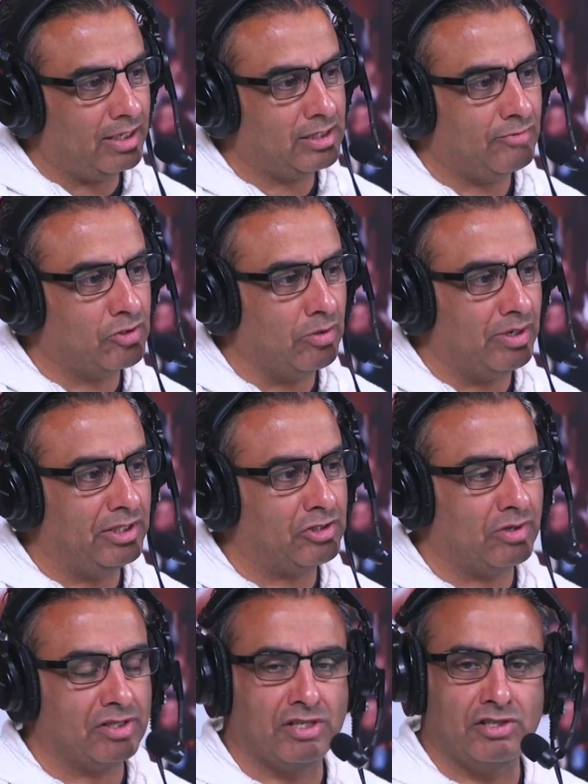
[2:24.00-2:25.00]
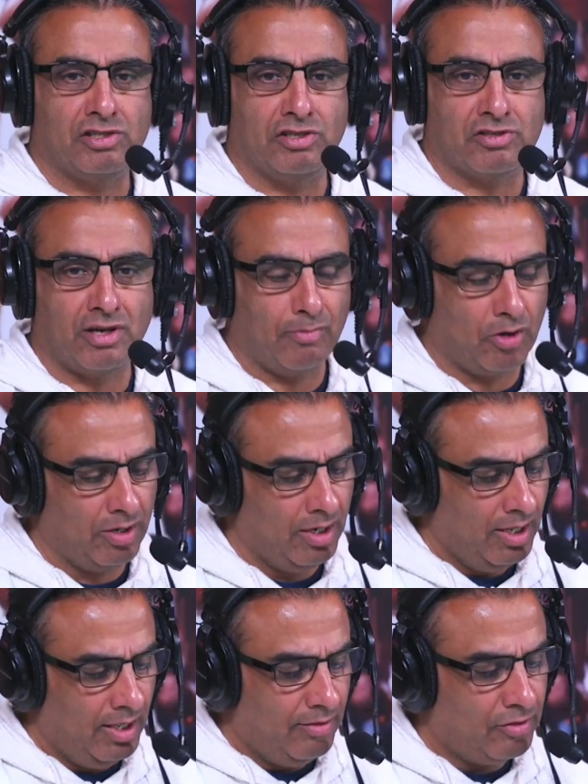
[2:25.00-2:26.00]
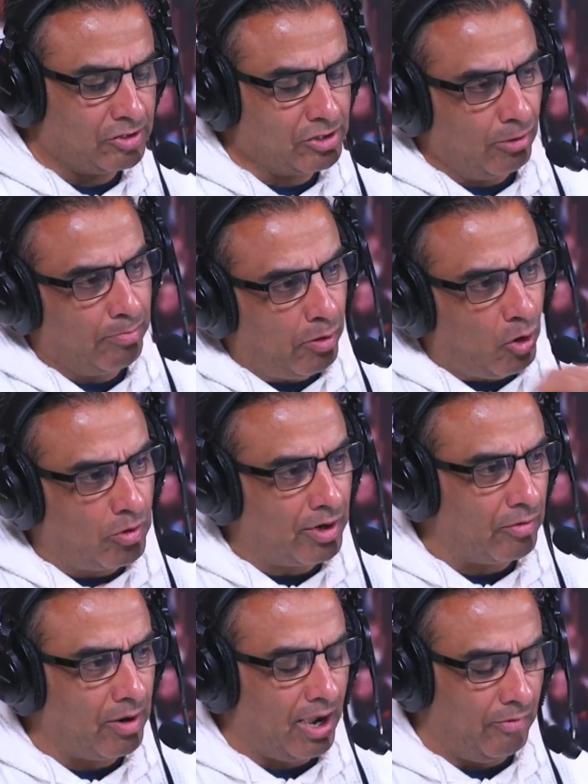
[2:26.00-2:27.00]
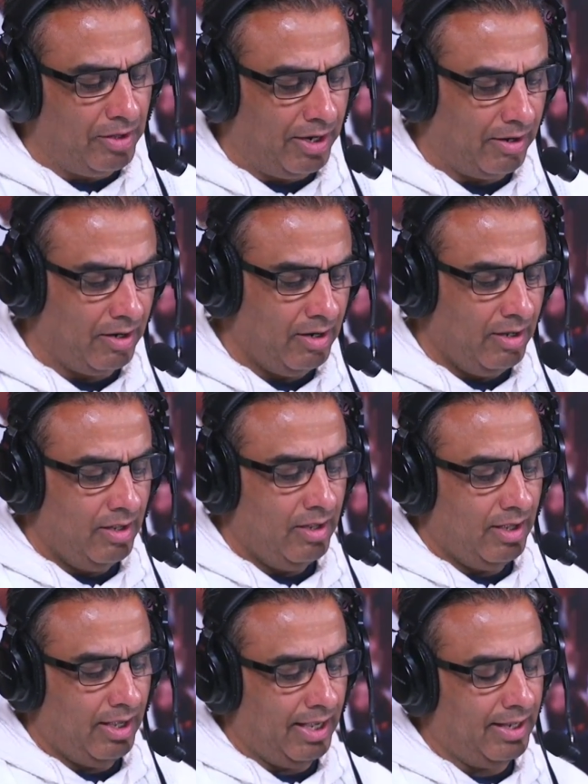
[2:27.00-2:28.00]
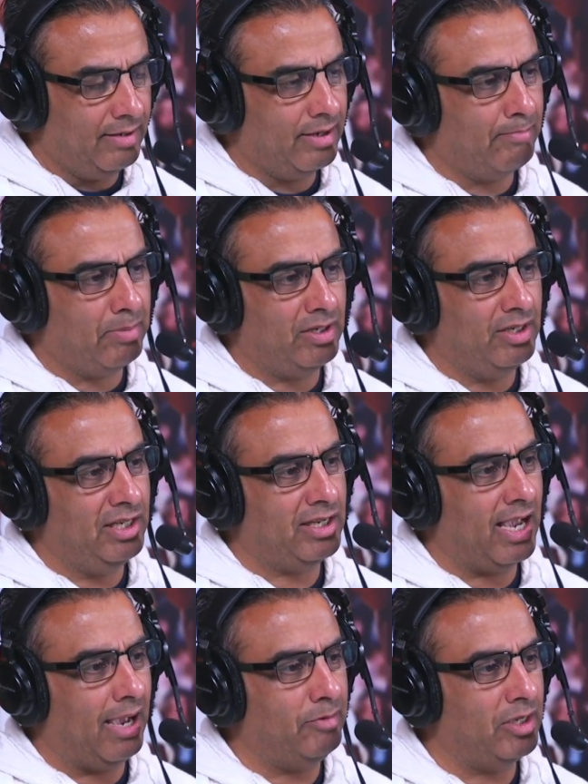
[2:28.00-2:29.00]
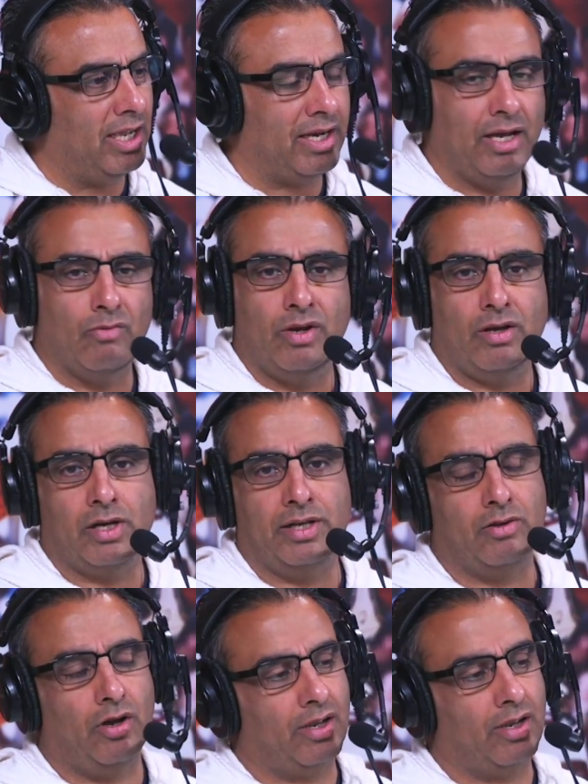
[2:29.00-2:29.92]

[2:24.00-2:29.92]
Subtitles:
Canucks have showed interest since the summer. They're still poking around there. But you need cap. You got to get okay.